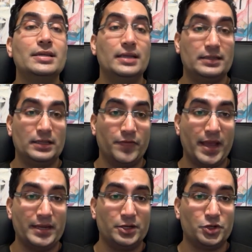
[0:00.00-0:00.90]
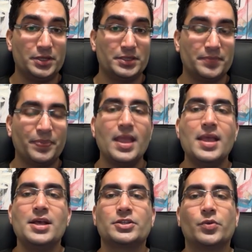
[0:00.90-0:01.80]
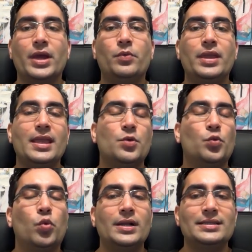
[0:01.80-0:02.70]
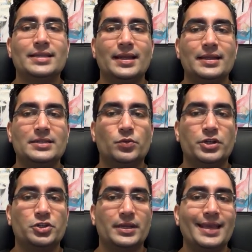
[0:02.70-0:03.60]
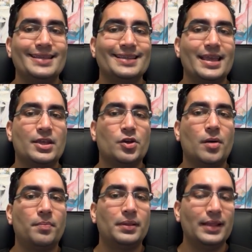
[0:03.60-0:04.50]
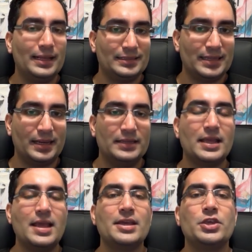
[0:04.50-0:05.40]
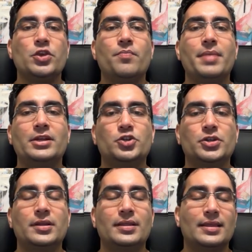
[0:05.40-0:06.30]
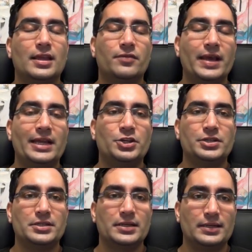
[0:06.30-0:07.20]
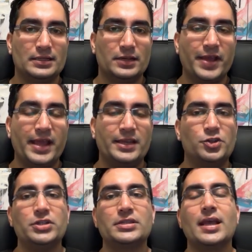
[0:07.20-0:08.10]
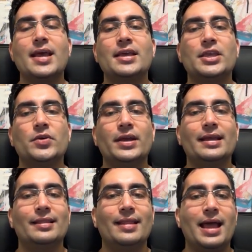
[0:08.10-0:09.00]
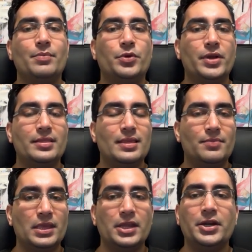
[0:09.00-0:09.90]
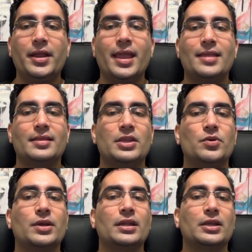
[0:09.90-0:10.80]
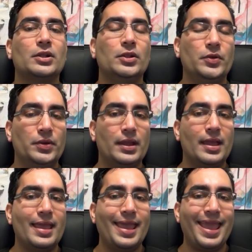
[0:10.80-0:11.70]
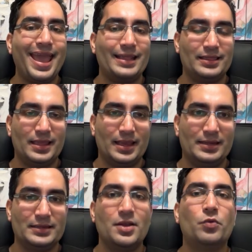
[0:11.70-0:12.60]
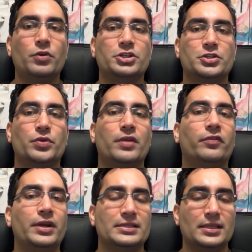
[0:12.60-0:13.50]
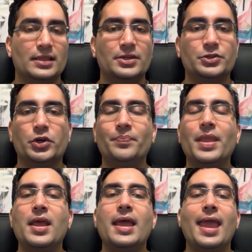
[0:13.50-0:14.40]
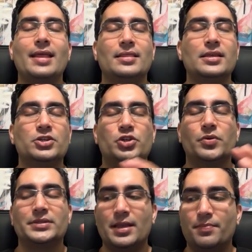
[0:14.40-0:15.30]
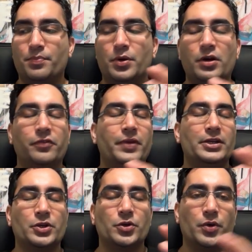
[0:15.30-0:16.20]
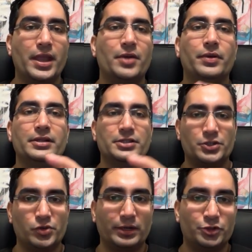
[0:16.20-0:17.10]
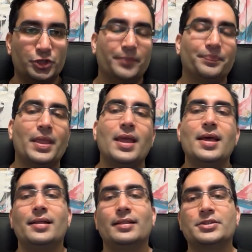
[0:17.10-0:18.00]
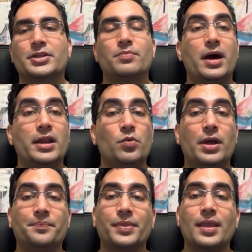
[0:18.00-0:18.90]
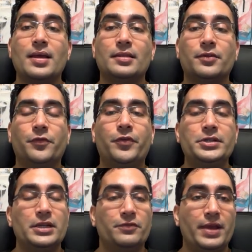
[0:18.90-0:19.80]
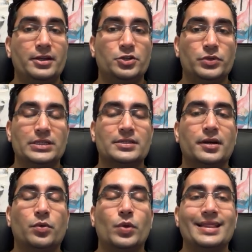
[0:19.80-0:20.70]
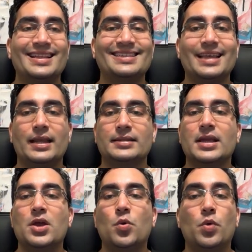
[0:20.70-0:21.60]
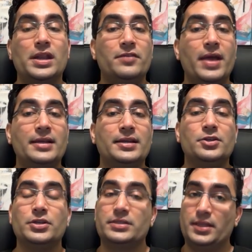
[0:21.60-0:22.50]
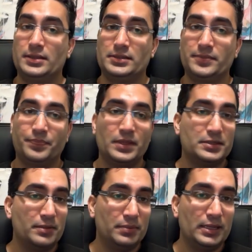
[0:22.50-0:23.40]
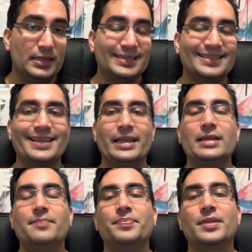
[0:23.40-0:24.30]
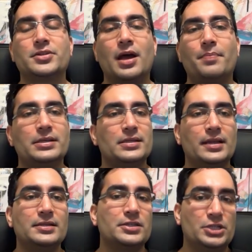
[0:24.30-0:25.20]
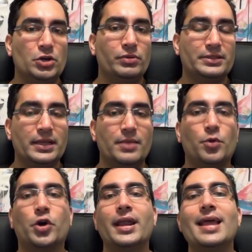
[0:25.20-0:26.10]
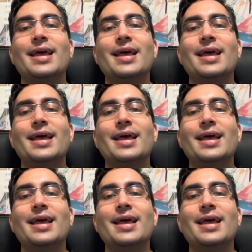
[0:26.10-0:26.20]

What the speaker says: disadvantages. So right away in one sentence, which is a complex sentence, you mention the advantages and disadvantages, you elaborate them here, and then you conclude at the end, which is rephrasing the intro, and this shows a perfect coherent structure. Let's look at body 1. The first advantage would start with this sentence. One advantage is this. Simply state it, topic sentence, don't say more.